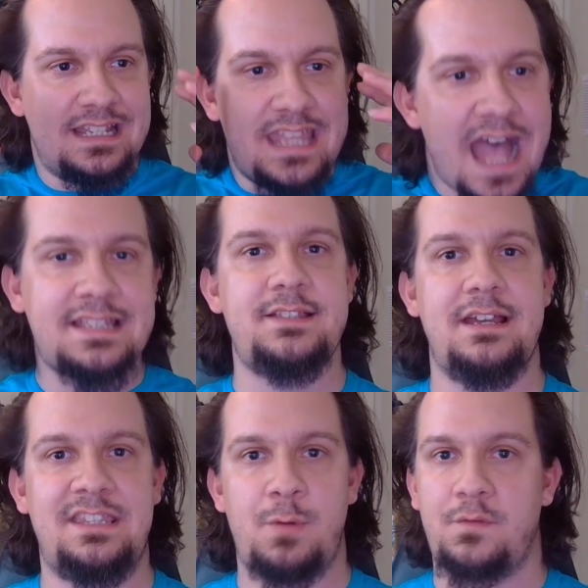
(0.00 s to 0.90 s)

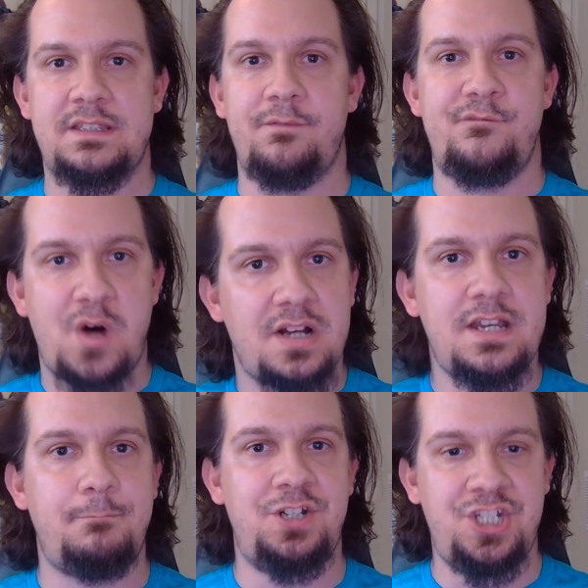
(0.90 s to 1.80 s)
gaslight them over some fucked
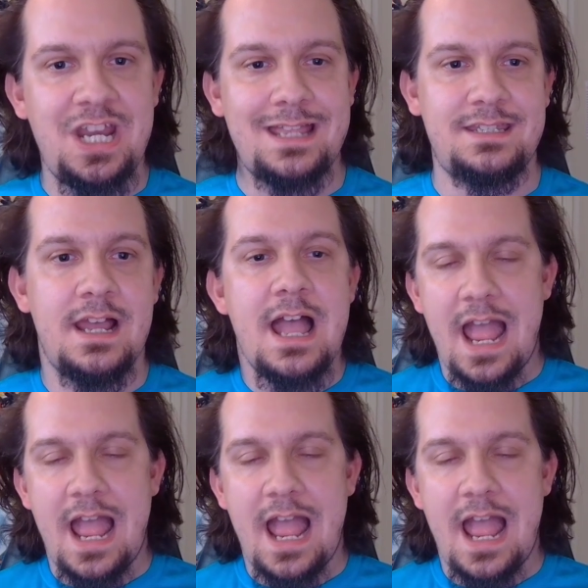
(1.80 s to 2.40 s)
up shit